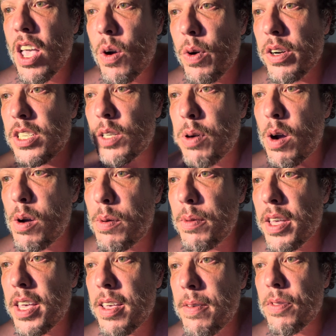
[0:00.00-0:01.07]
which is
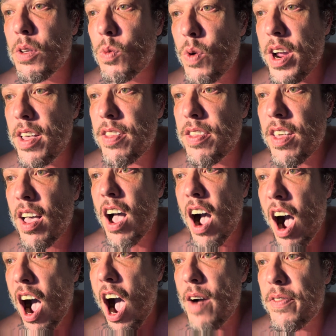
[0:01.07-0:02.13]
probably with
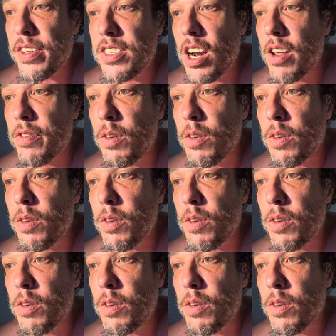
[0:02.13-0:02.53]
half a ton of